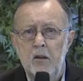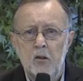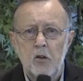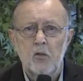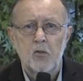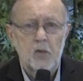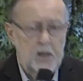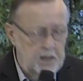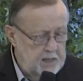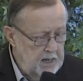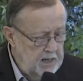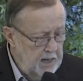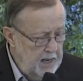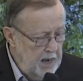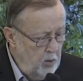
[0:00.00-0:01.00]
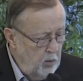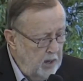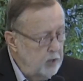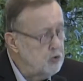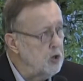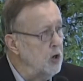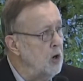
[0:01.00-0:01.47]
To sink in, and I will
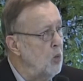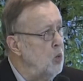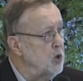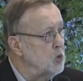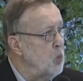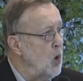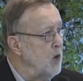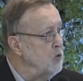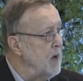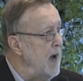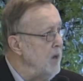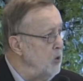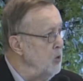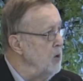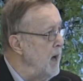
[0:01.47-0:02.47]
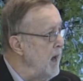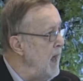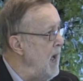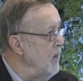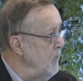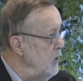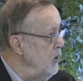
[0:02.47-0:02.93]
let you know which ones I do not
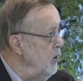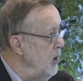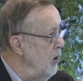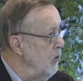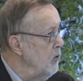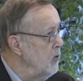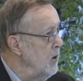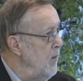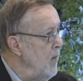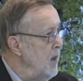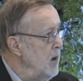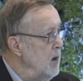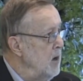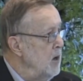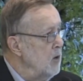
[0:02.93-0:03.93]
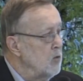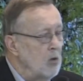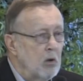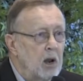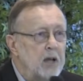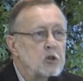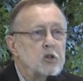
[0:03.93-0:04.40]
have in your notes. So
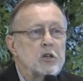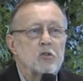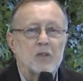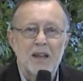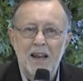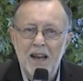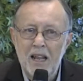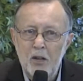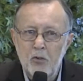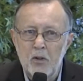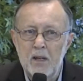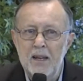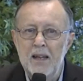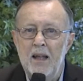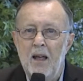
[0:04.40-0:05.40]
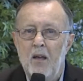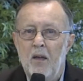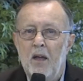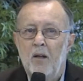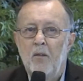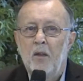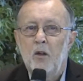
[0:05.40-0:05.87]
let's just listen
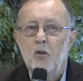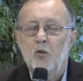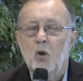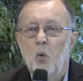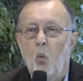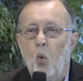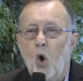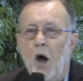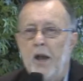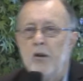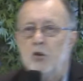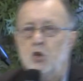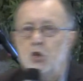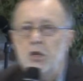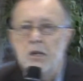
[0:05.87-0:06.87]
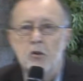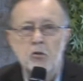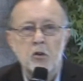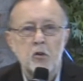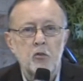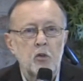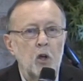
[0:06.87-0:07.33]
to what
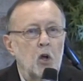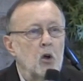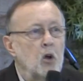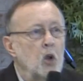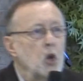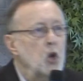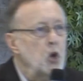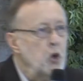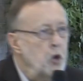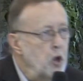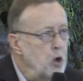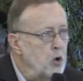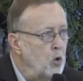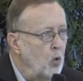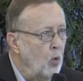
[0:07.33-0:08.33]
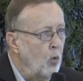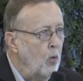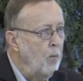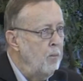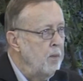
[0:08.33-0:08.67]
Jesus knew